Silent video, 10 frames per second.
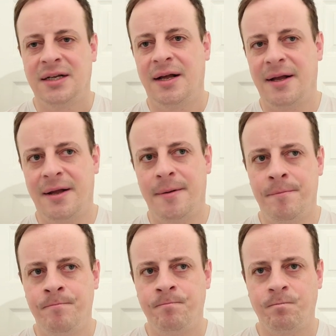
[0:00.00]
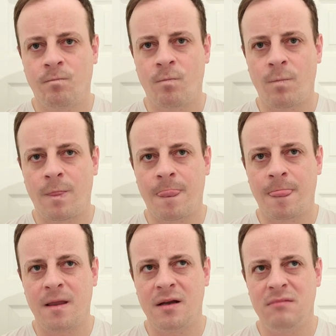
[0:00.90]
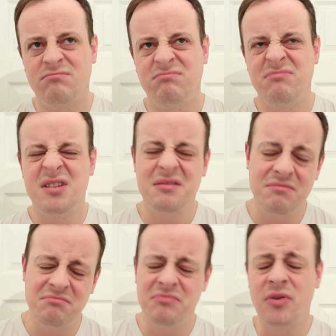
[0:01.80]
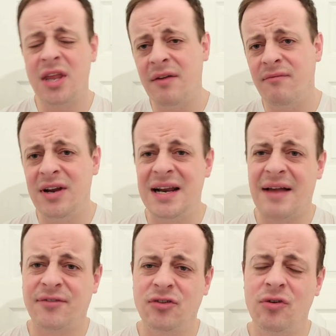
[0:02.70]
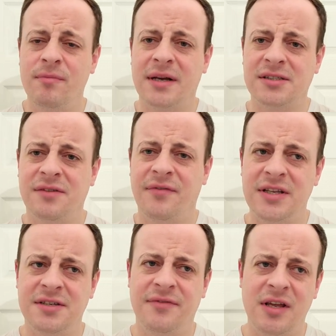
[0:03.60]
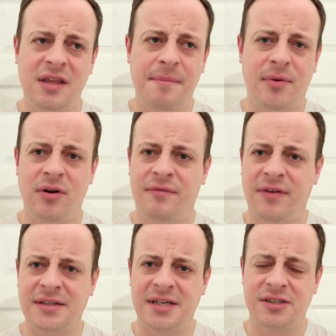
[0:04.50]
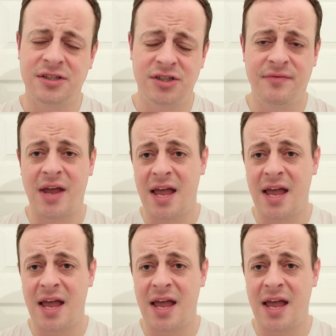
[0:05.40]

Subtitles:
Didn't really have to do much defensively. They put in a fantastic shift.